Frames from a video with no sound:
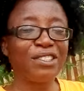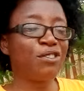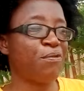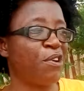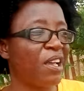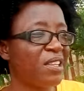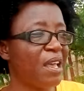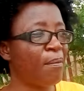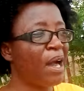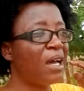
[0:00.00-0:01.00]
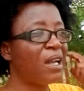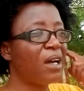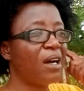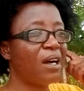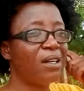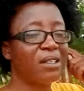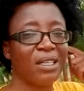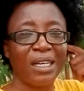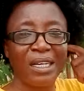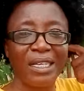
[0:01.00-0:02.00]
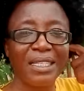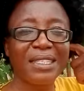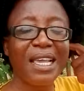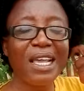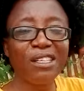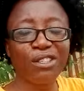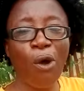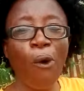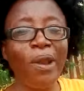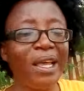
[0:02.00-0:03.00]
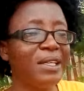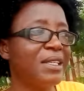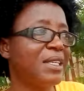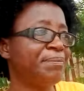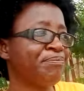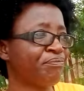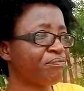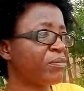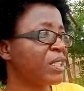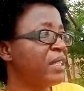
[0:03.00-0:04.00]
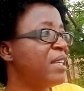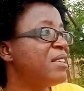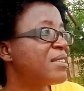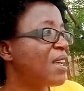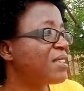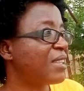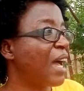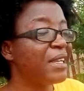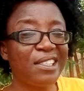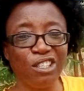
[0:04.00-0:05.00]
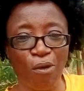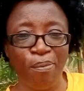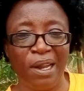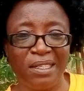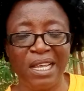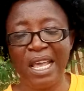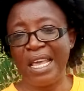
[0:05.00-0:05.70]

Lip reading: It suffocates them, and it kills only the insects that are eating your plant.